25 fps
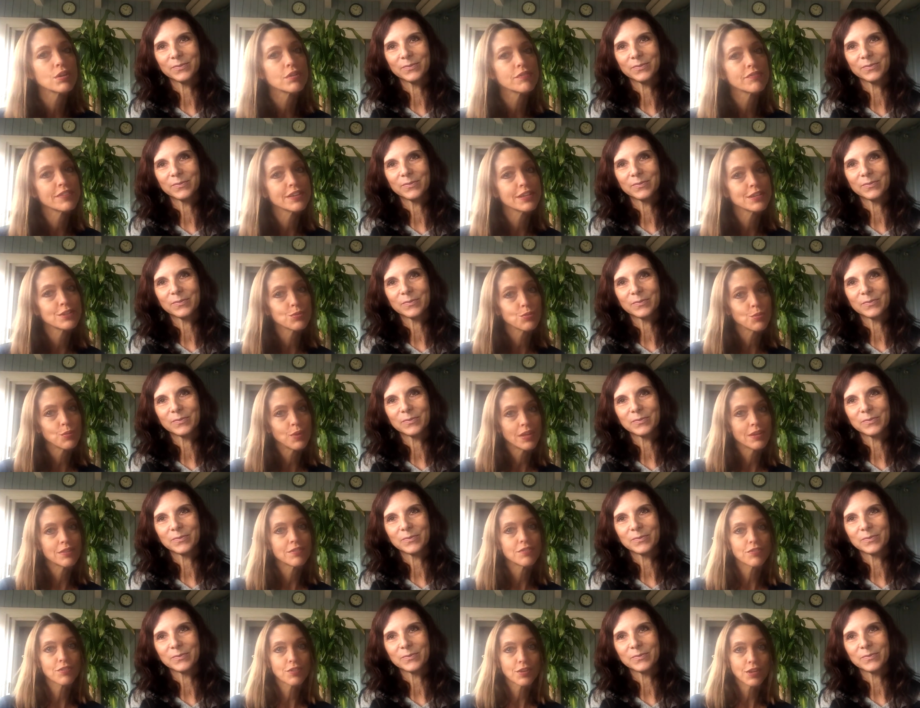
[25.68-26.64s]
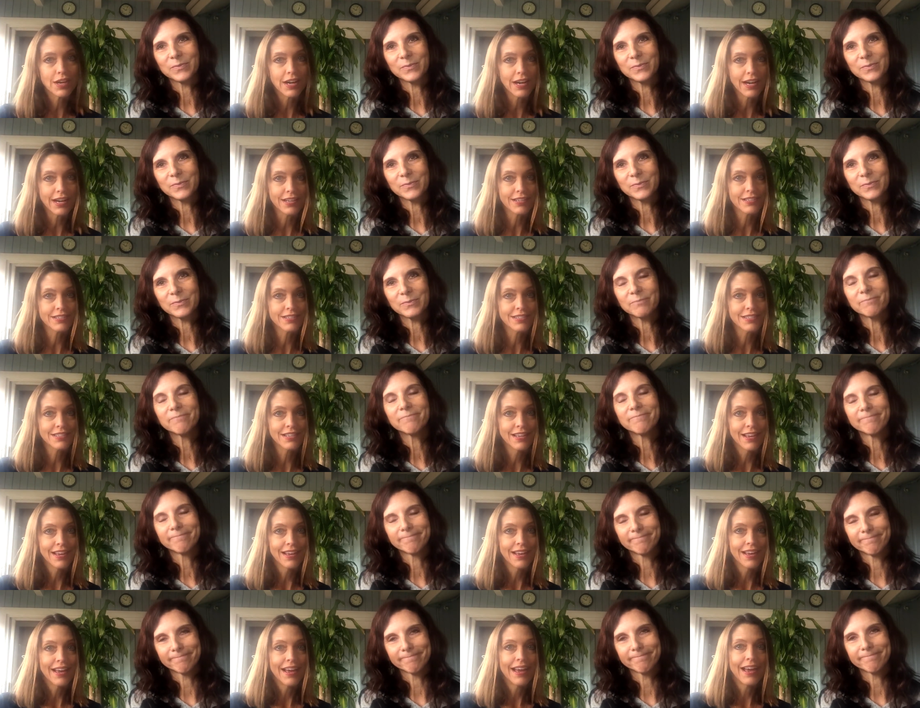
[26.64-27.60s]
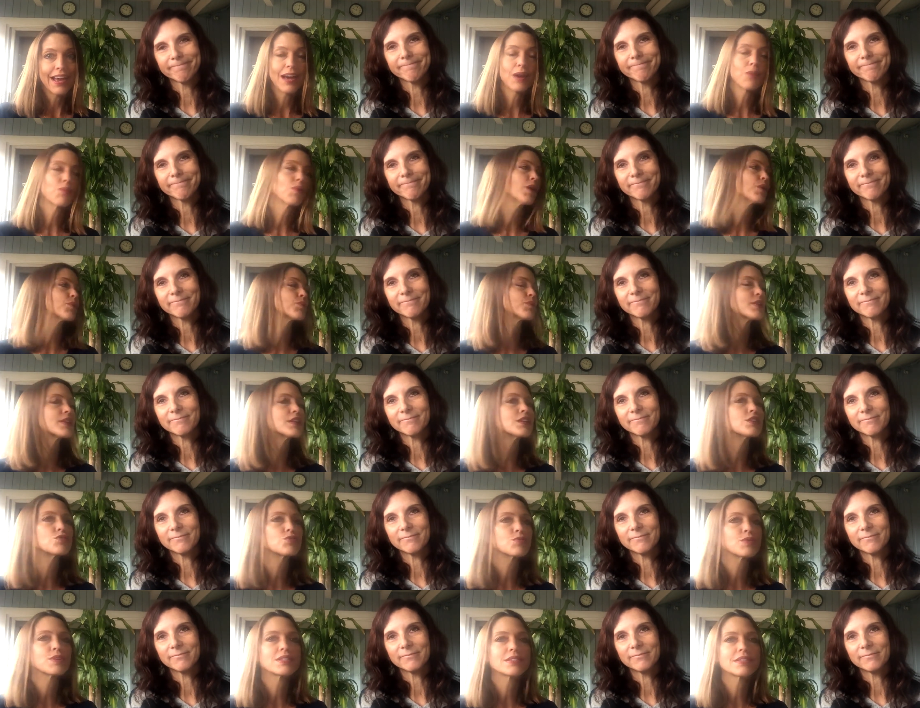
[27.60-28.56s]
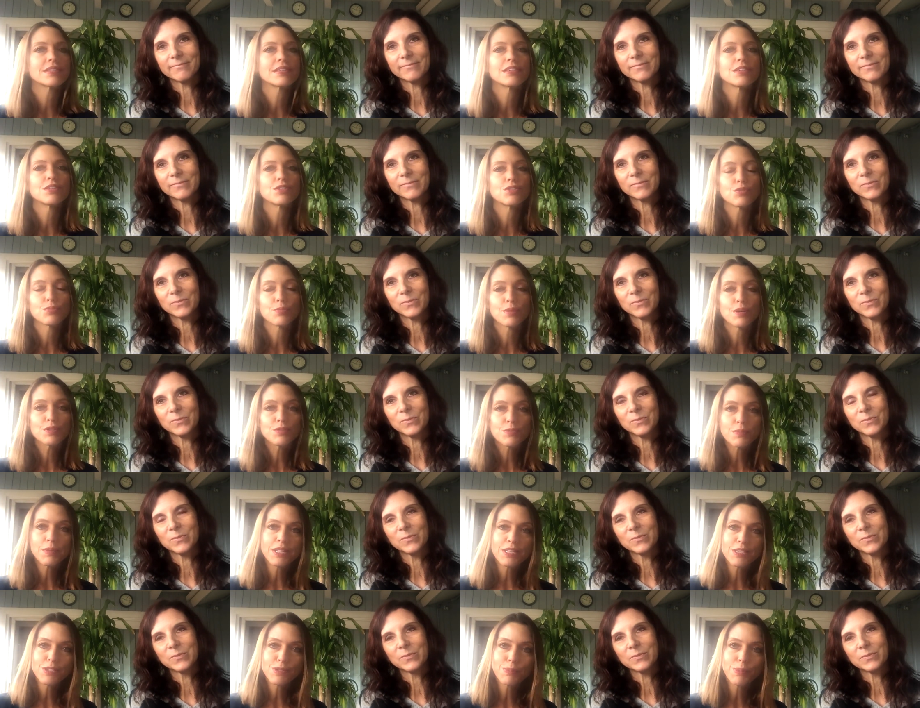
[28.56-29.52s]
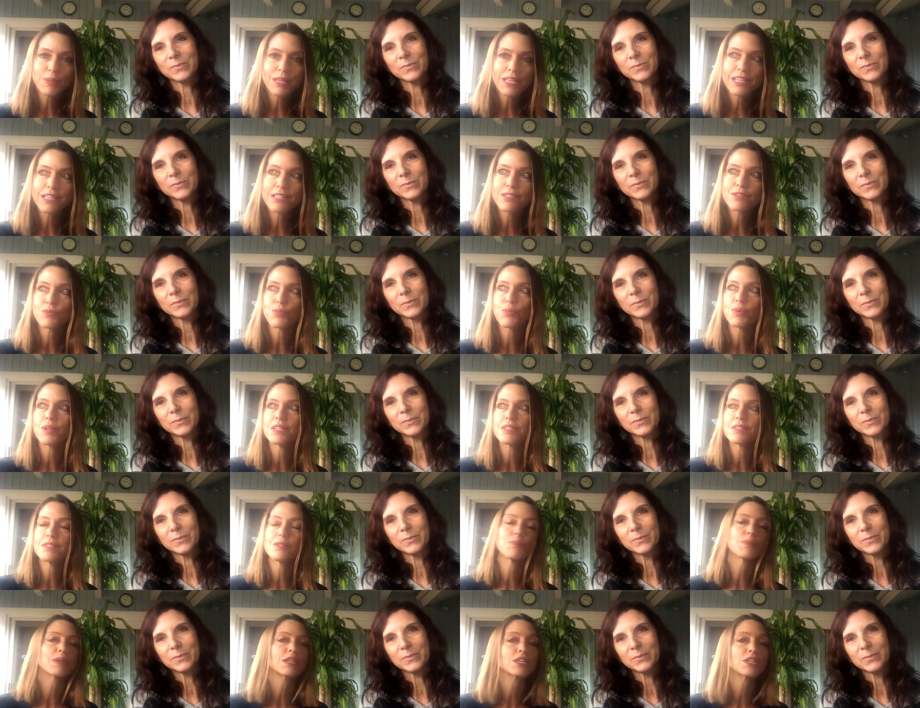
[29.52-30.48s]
Speaker 1: perfect one for us. And what really drew us into Rosemary's Place was the